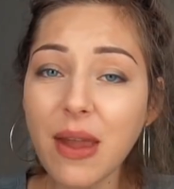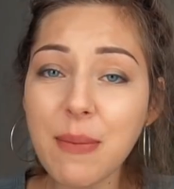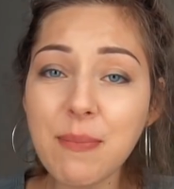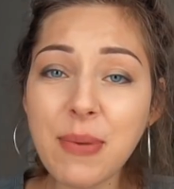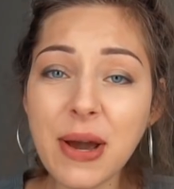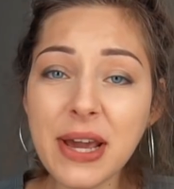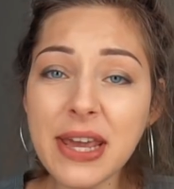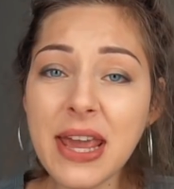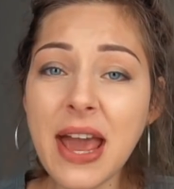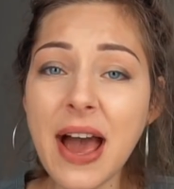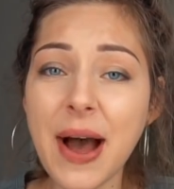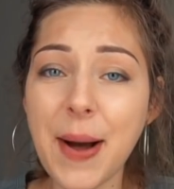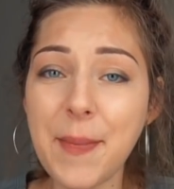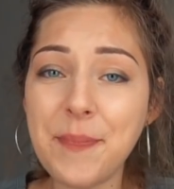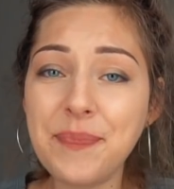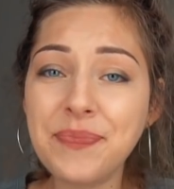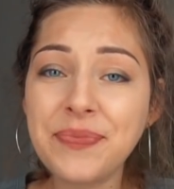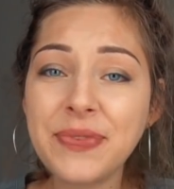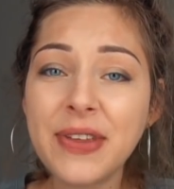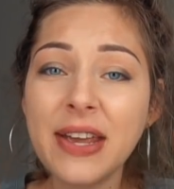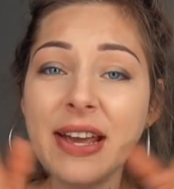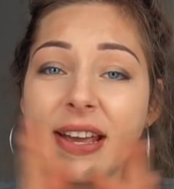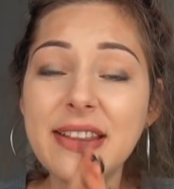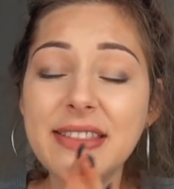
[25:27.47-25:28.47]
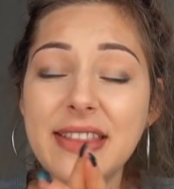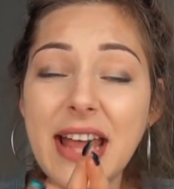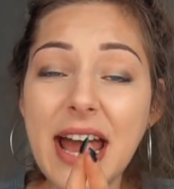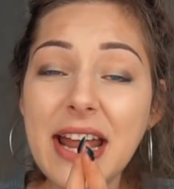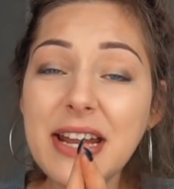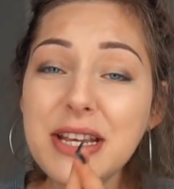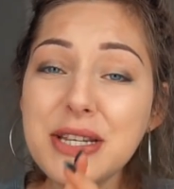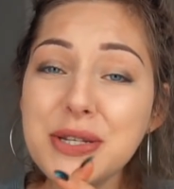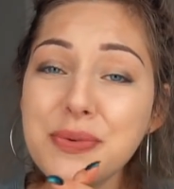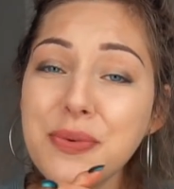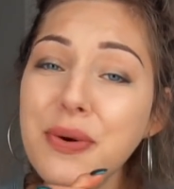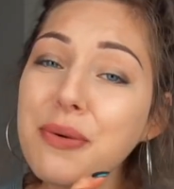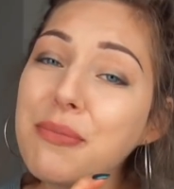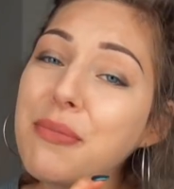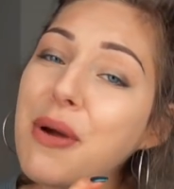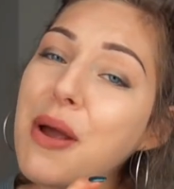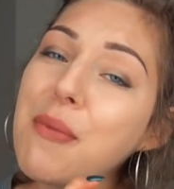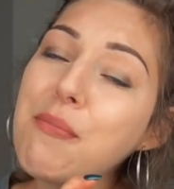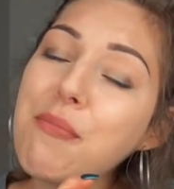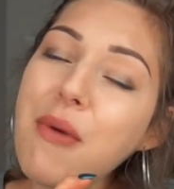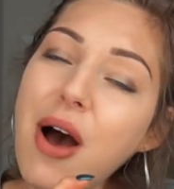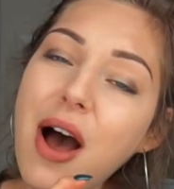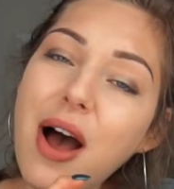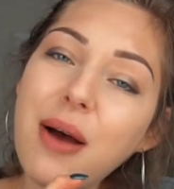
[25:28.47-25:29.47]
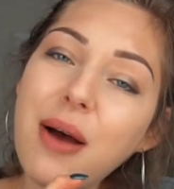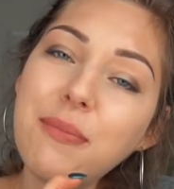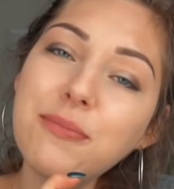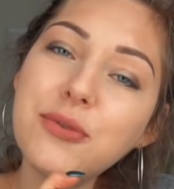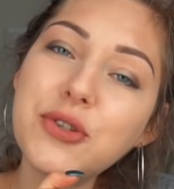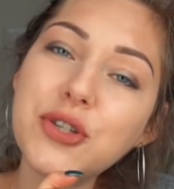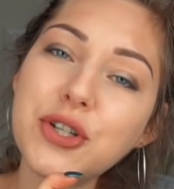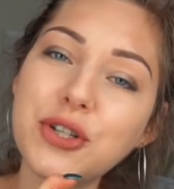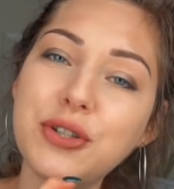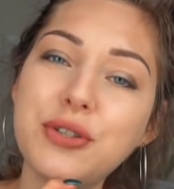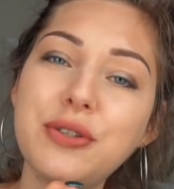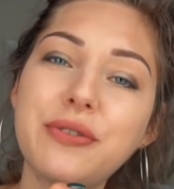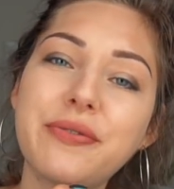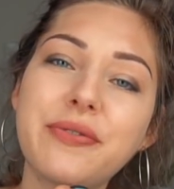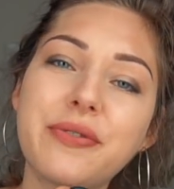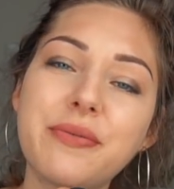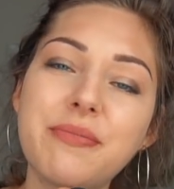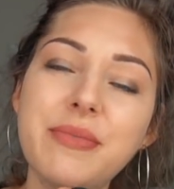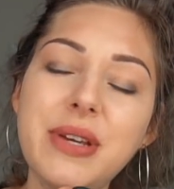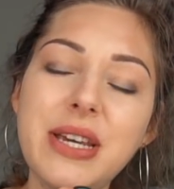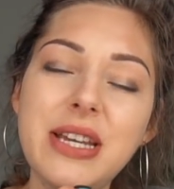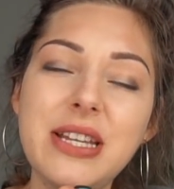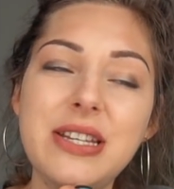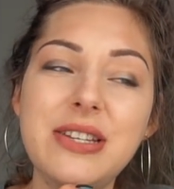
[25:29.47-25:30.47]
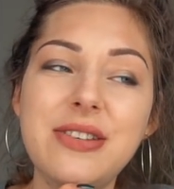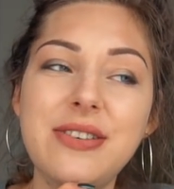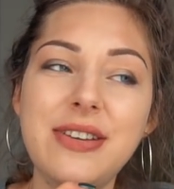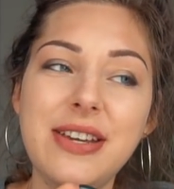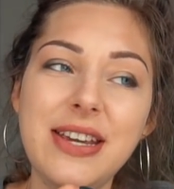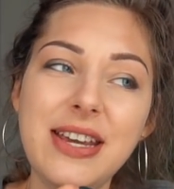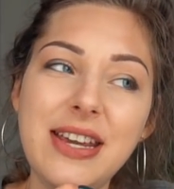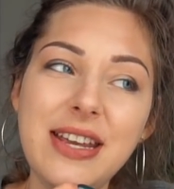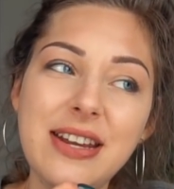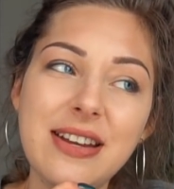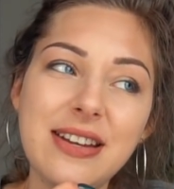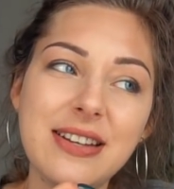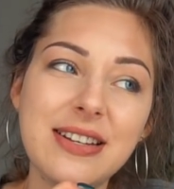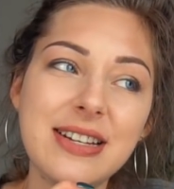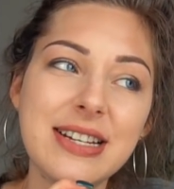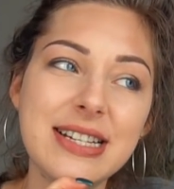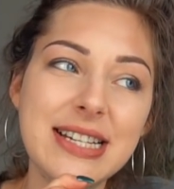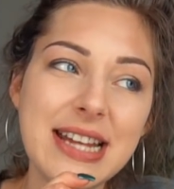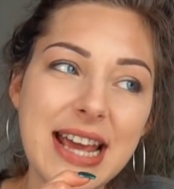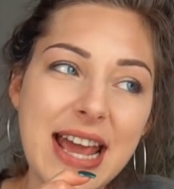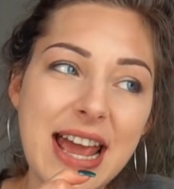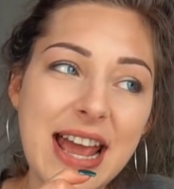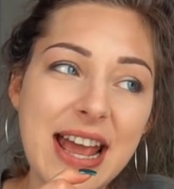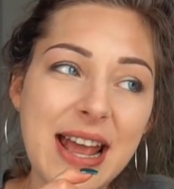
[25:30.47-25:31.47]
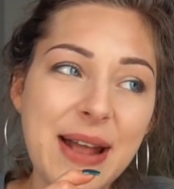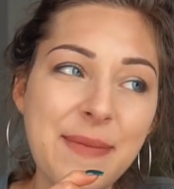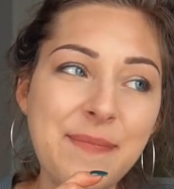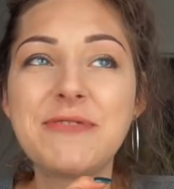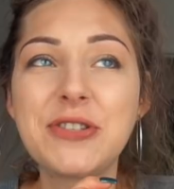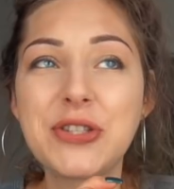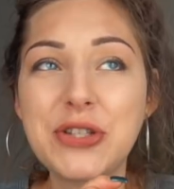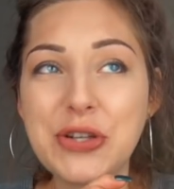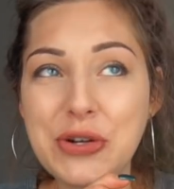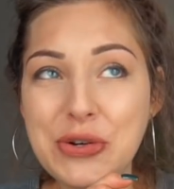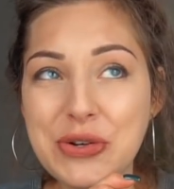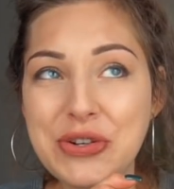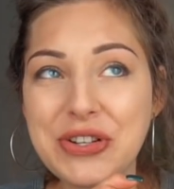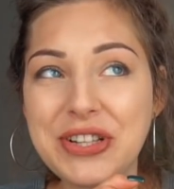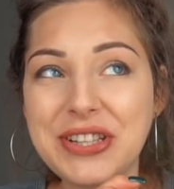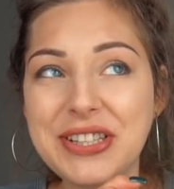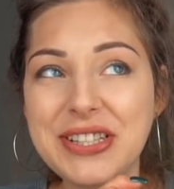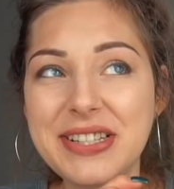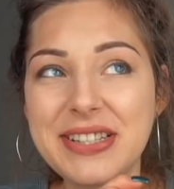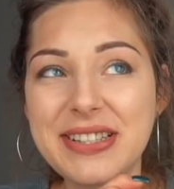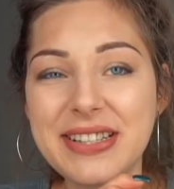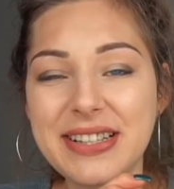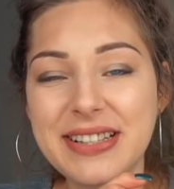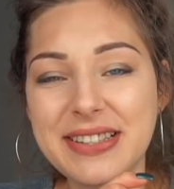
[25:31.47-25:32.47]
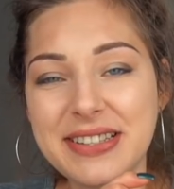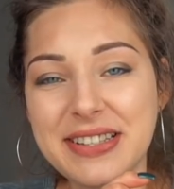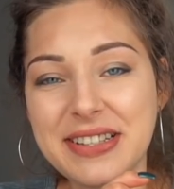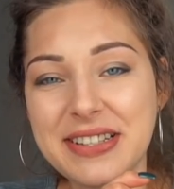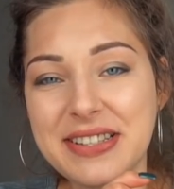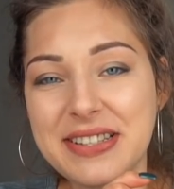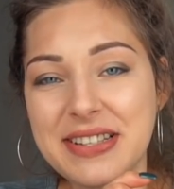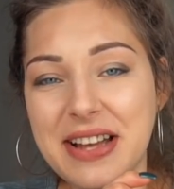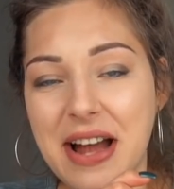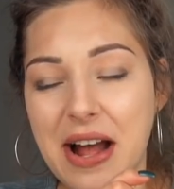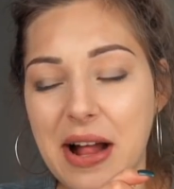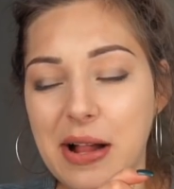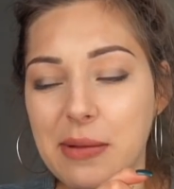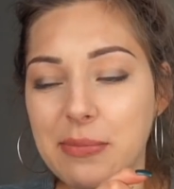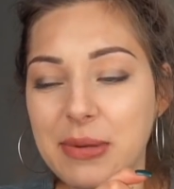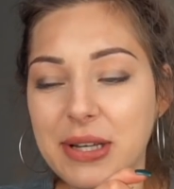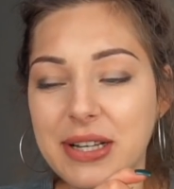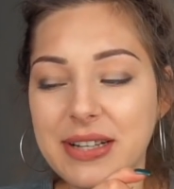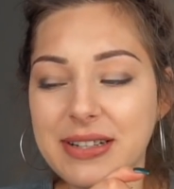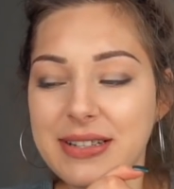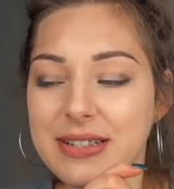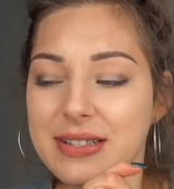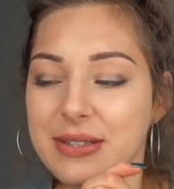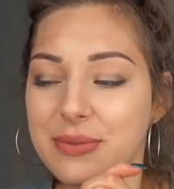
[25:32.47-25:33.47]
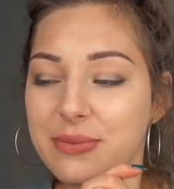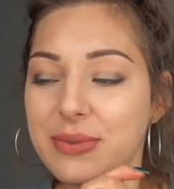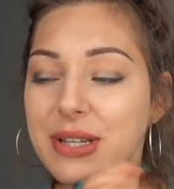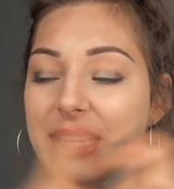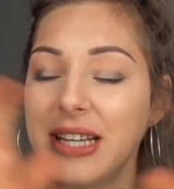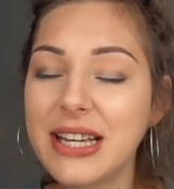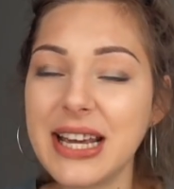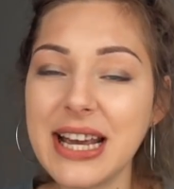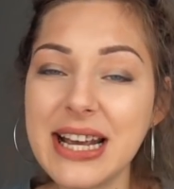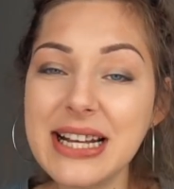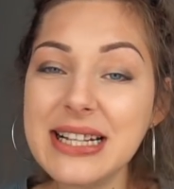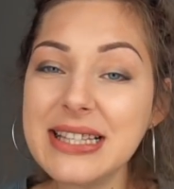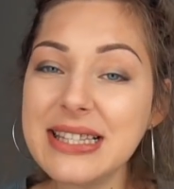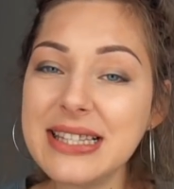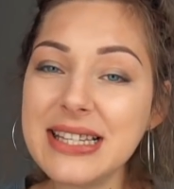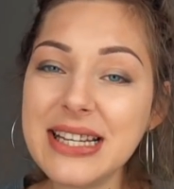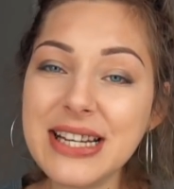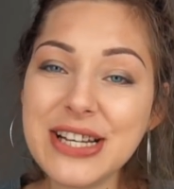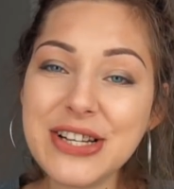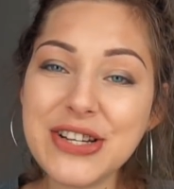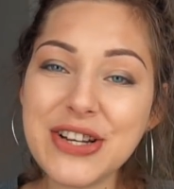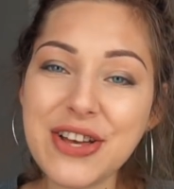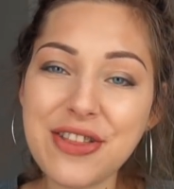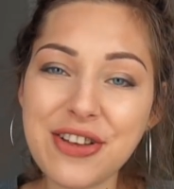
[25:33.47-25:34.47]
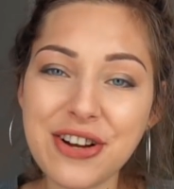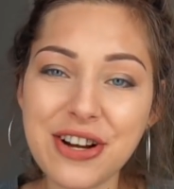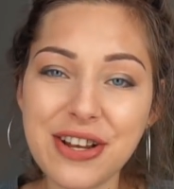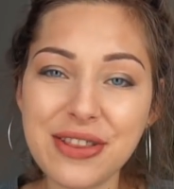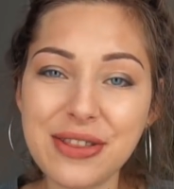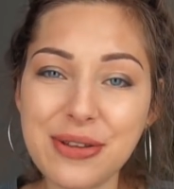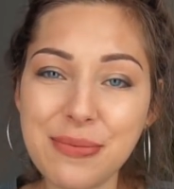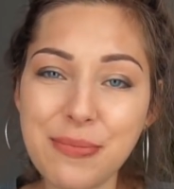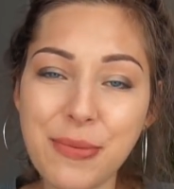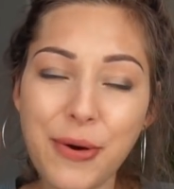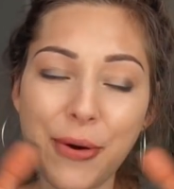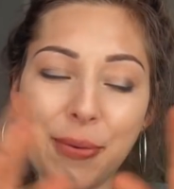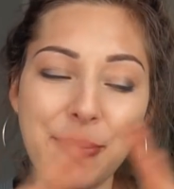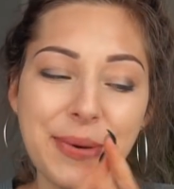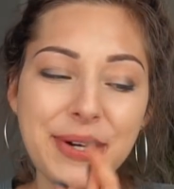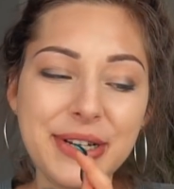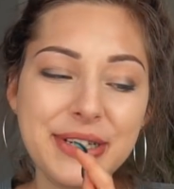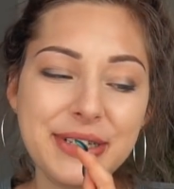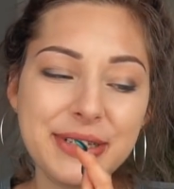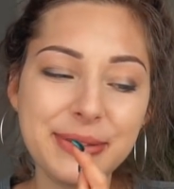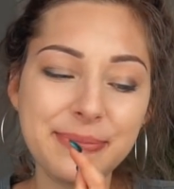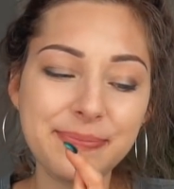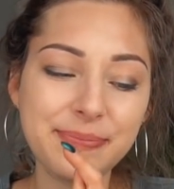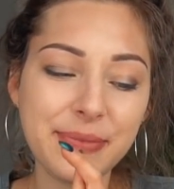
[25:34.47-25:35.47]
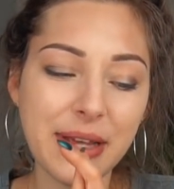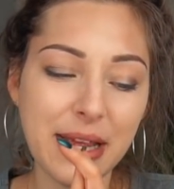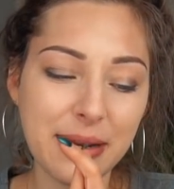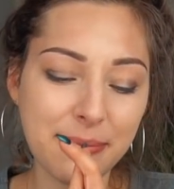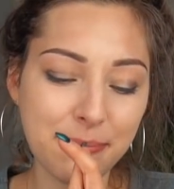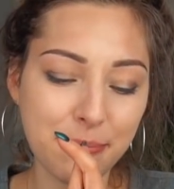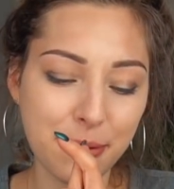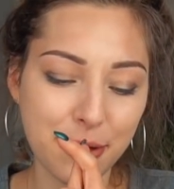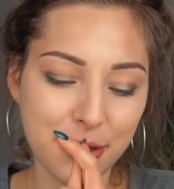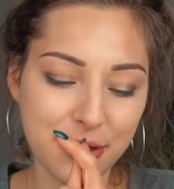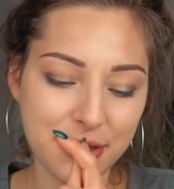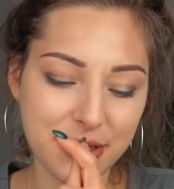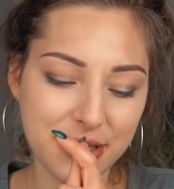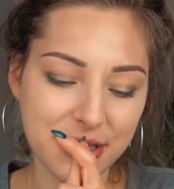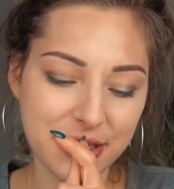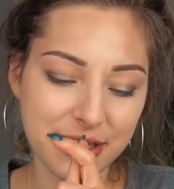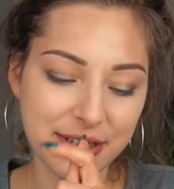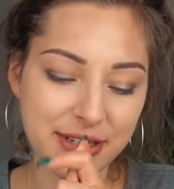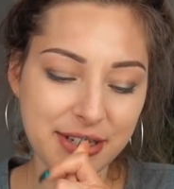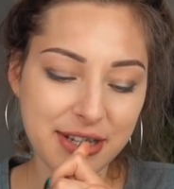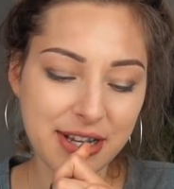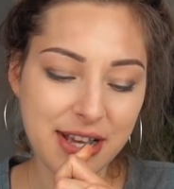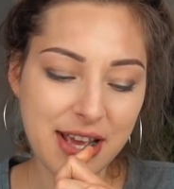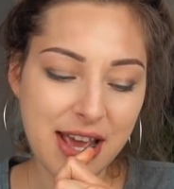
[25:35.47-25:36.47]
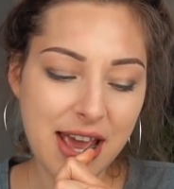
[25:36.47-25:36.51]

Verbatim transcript: But yeah, that is what my mom chose for me to eat in a day, social distancing style, because we can not see each other at the moment in person